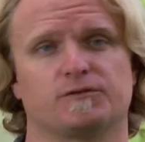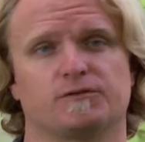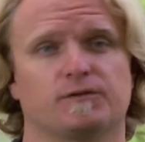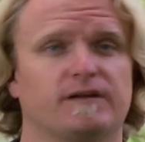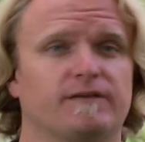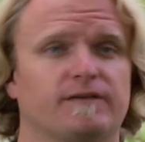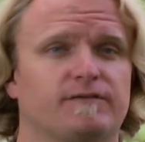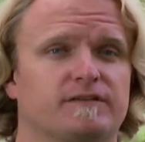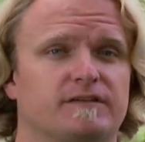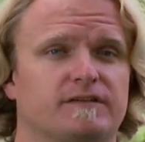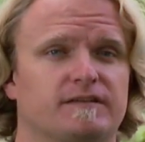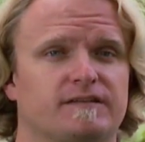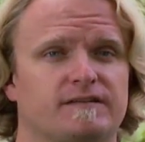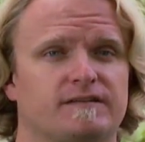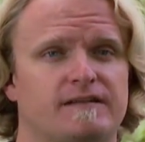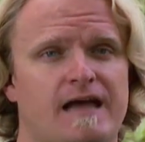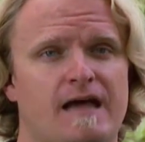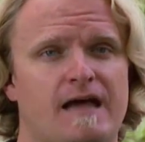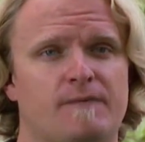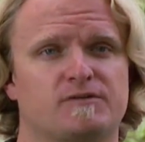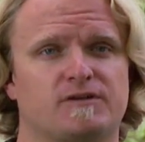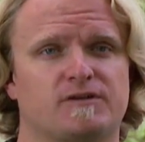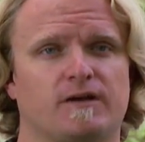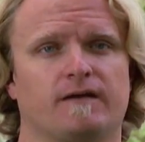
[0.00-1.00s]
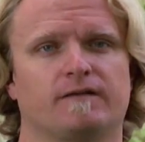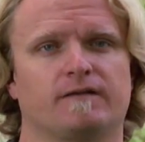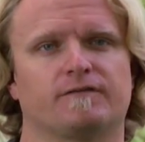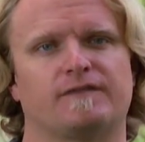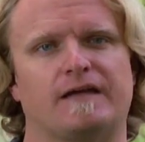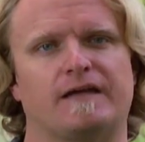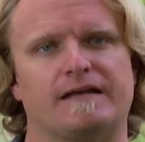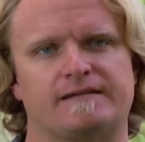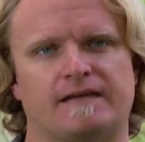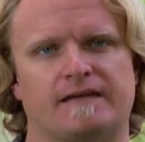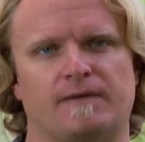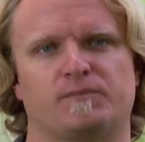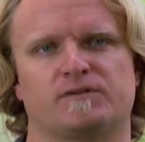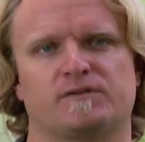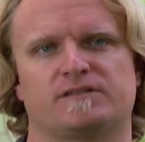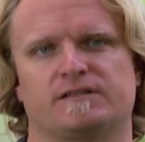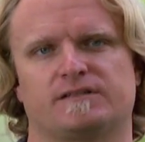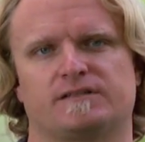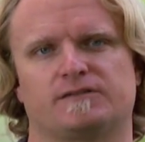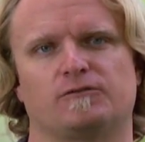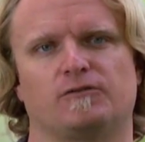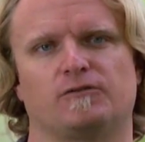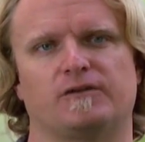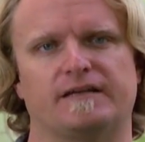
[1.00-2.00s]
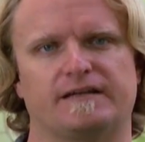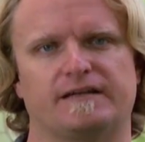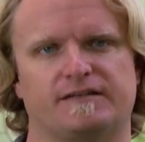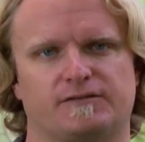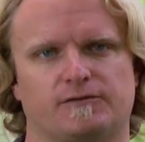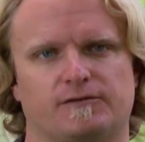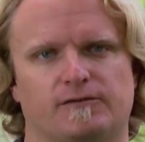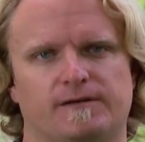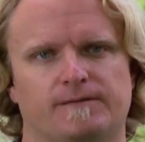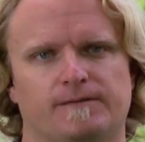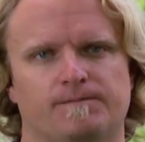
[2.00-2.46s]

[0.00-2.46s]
will give us a snapshot of that depositional history.